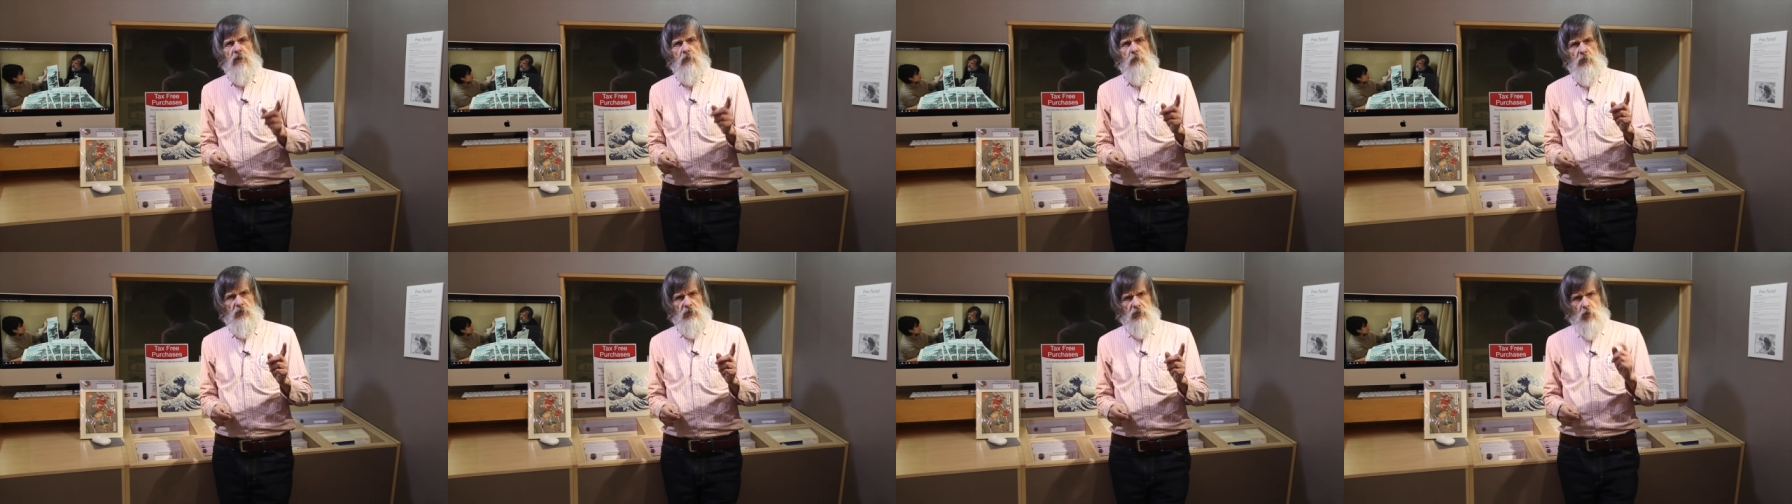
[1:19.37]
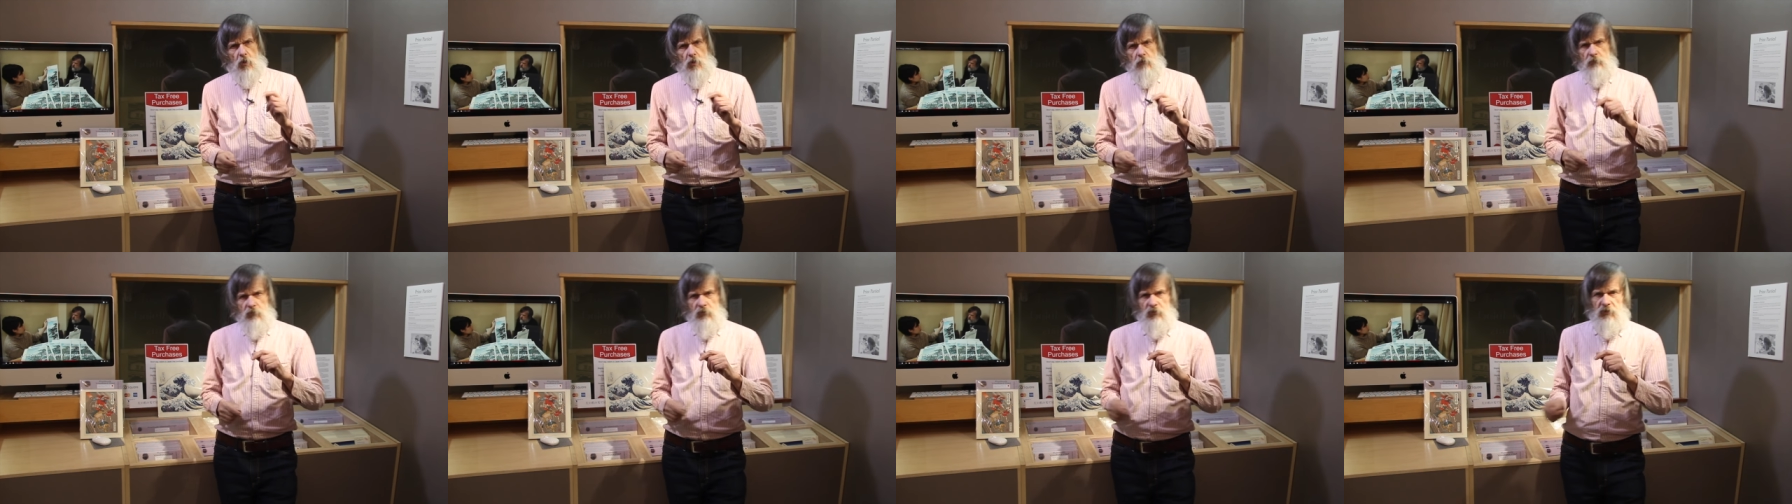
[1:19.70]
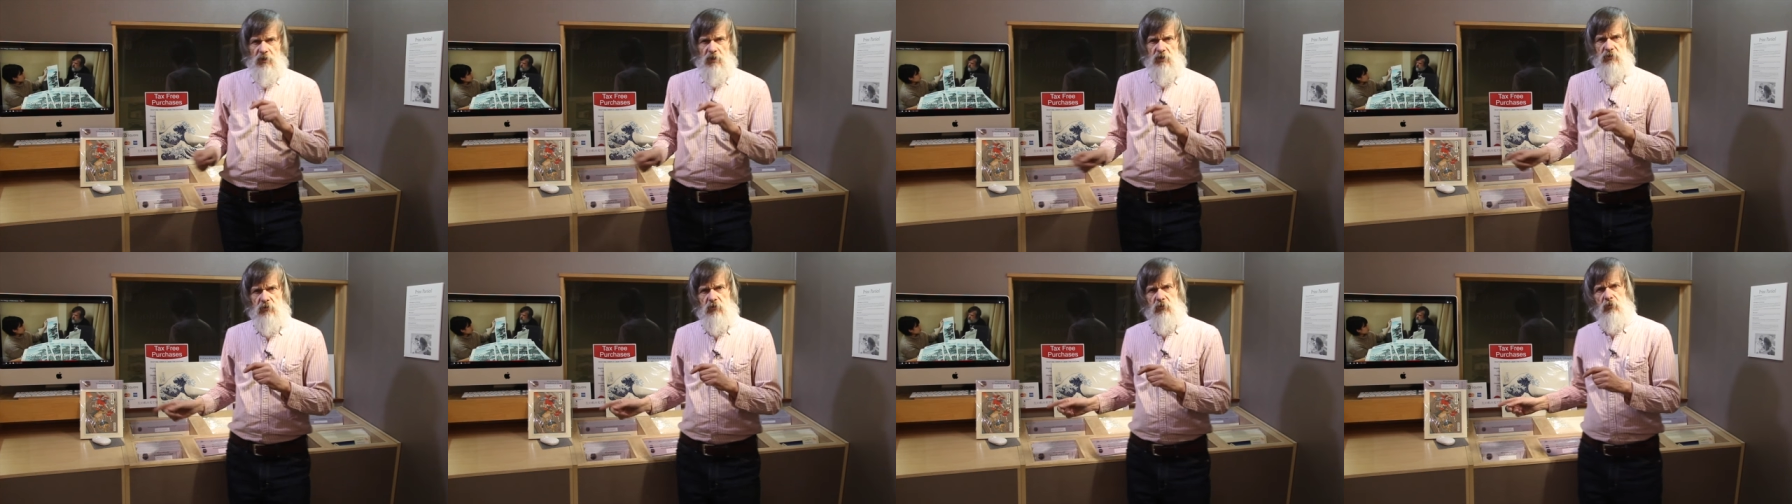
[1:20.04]
When the
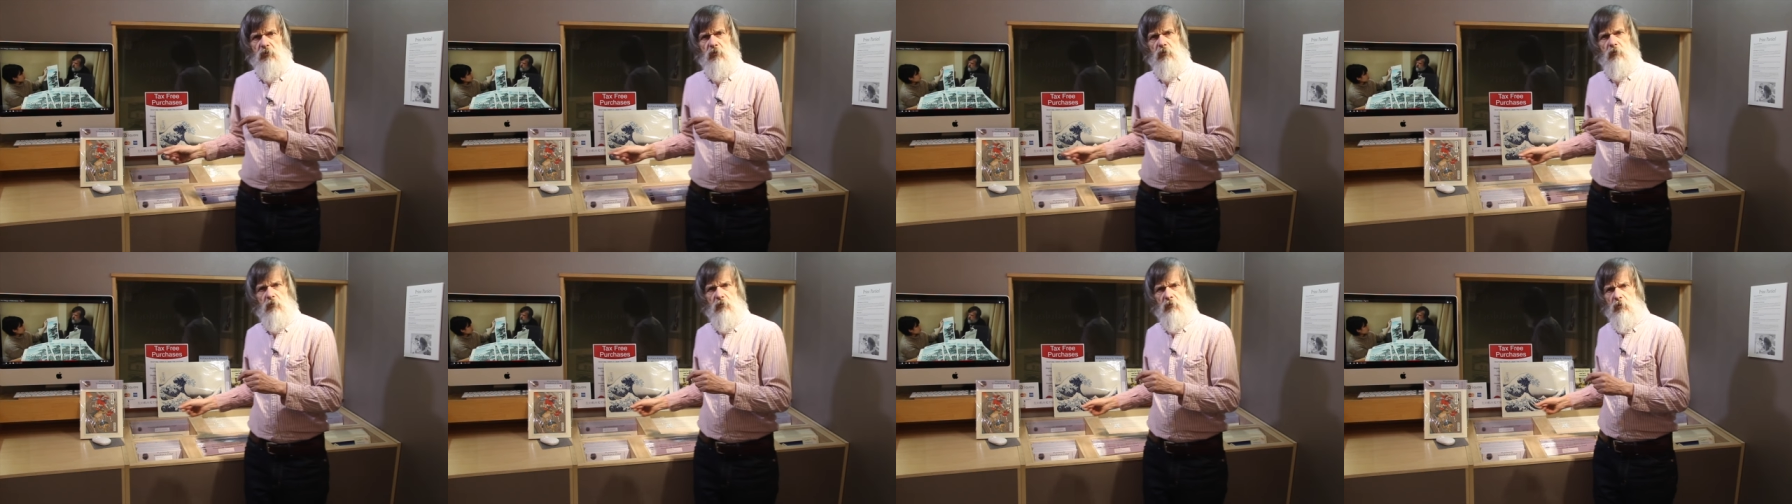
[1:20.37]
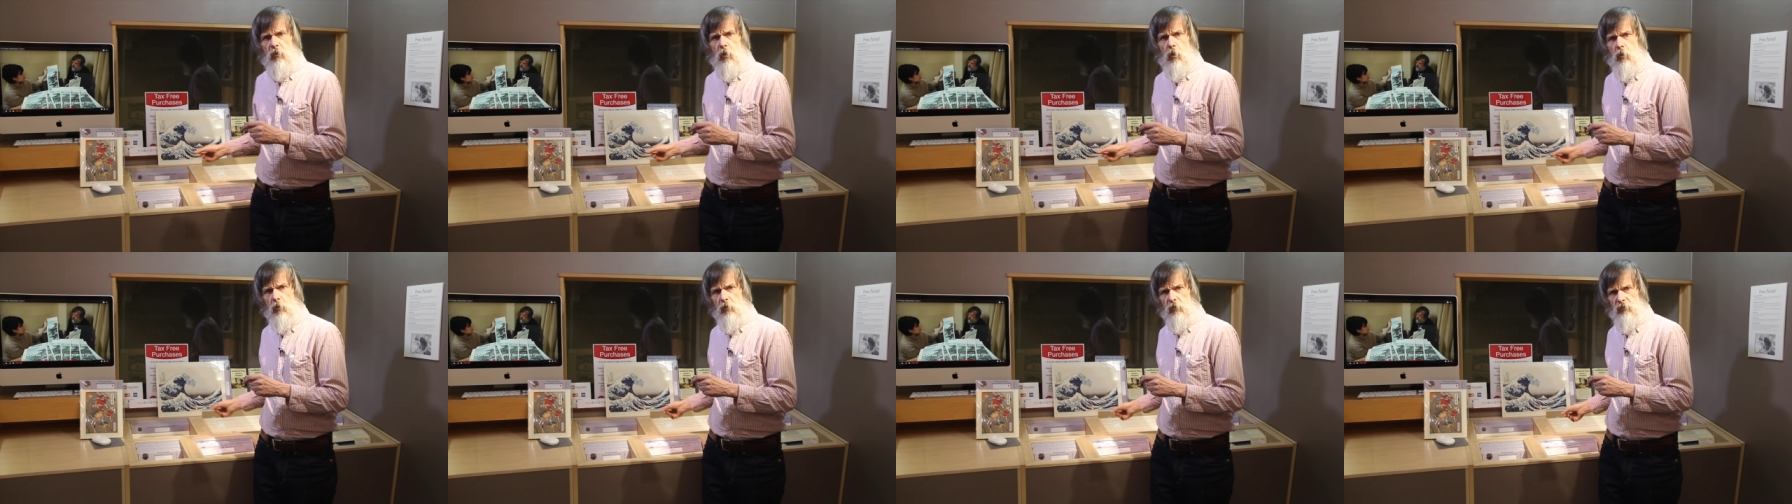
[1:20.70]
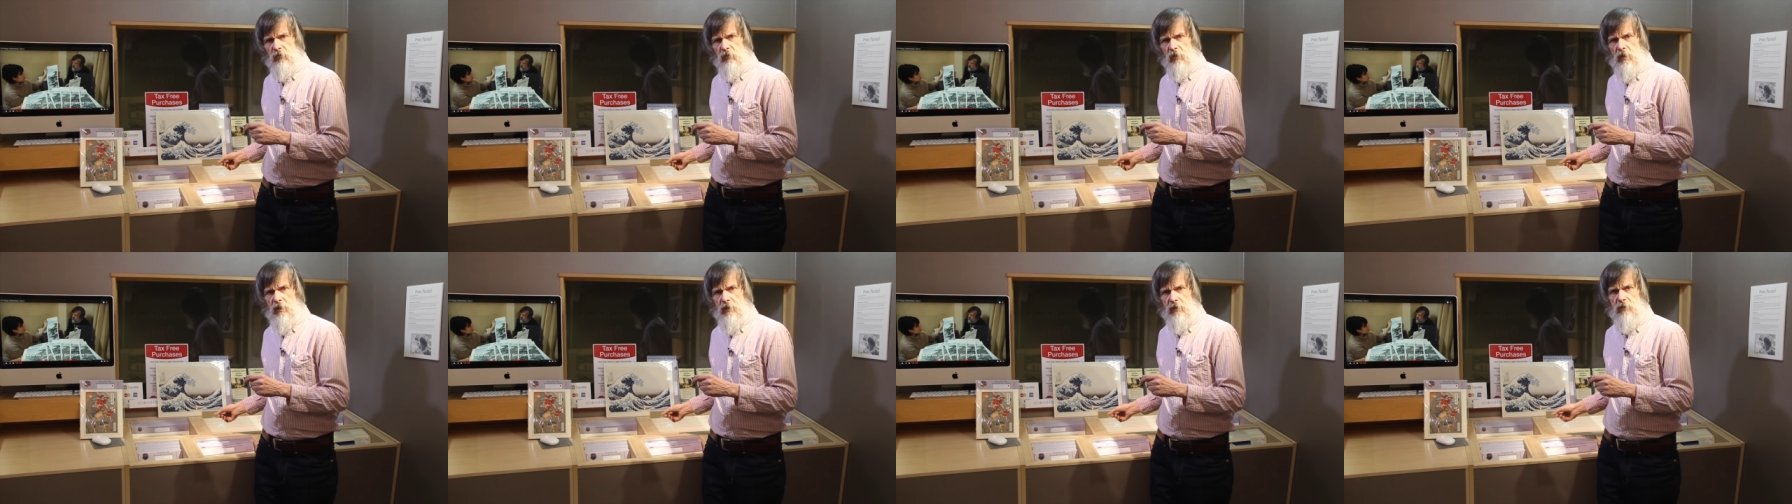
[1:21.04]
conversation turns to
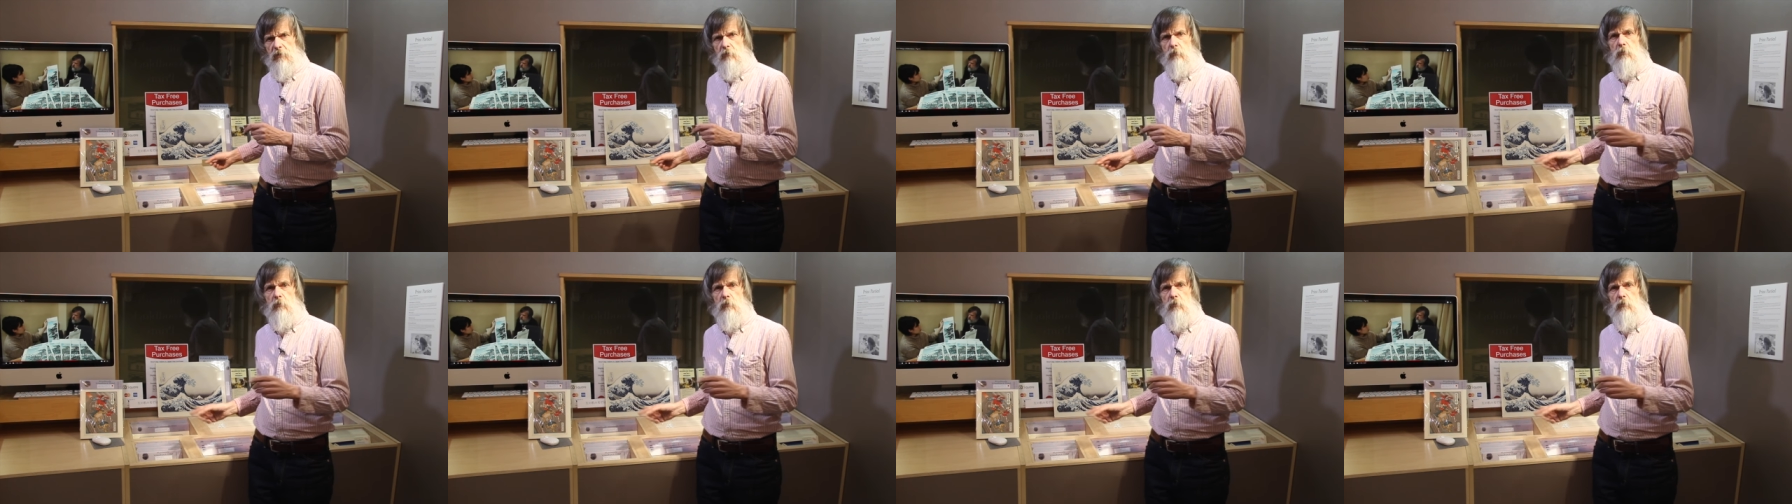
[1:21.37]
Hokusai,